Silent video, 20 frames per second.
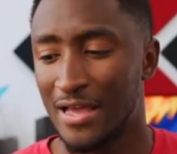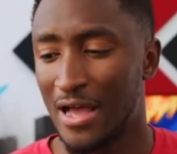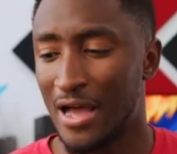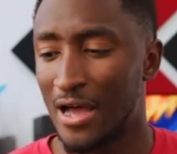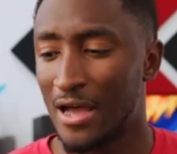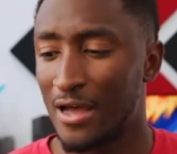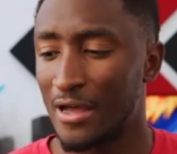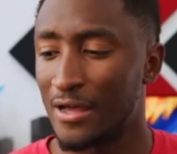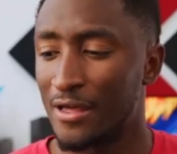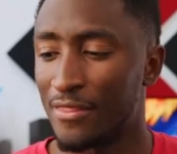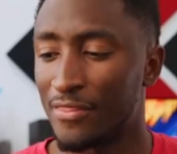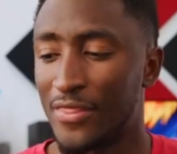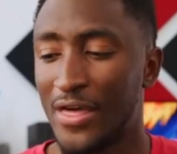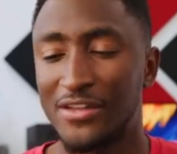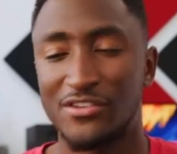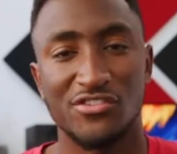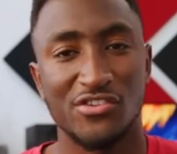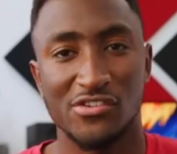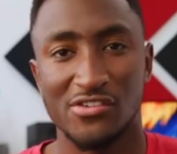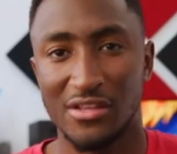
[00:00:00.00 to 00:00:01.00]

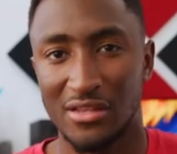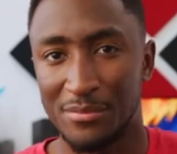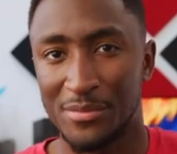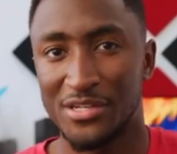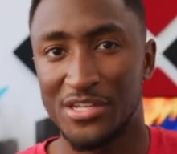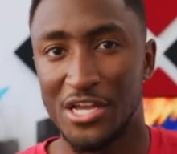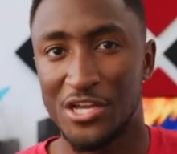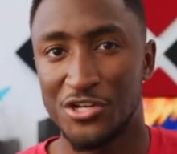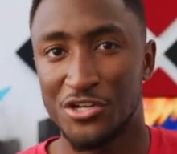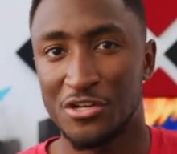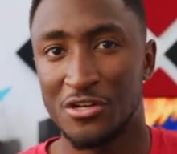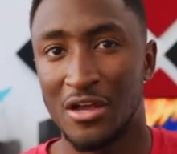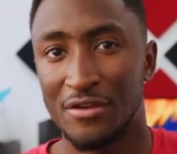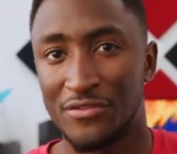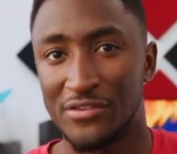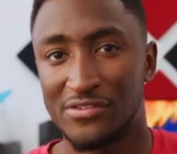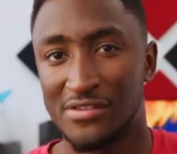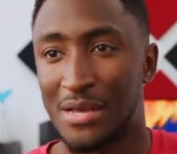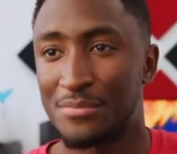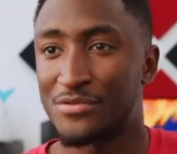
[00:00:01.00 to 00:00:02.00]
that's just a limitation of
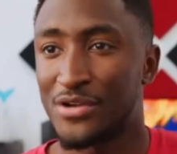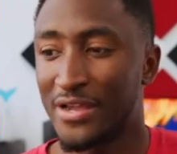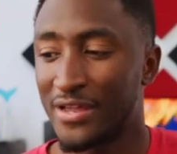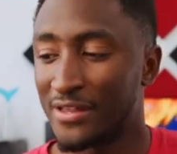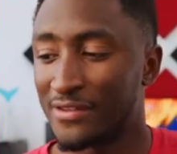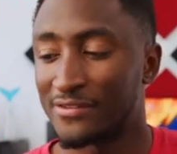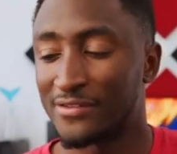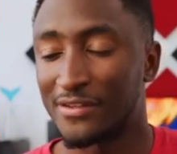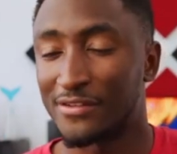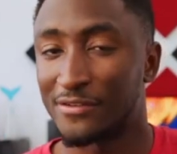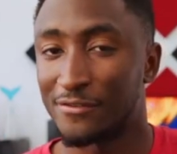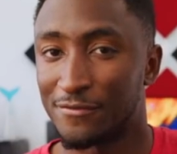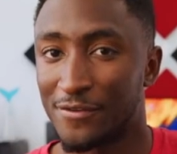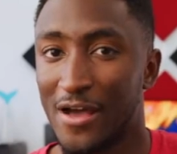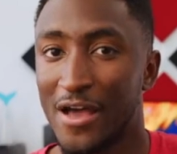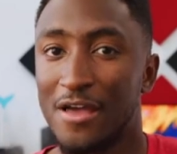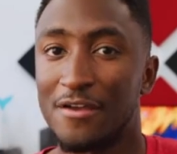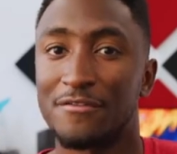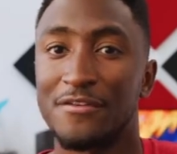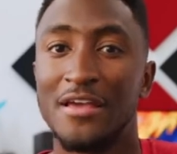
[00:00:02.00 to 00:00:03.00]
the Snapdragon
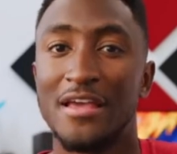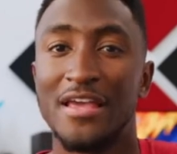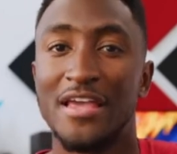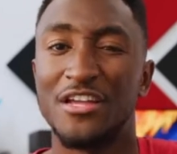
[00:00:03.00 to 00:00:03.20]
865.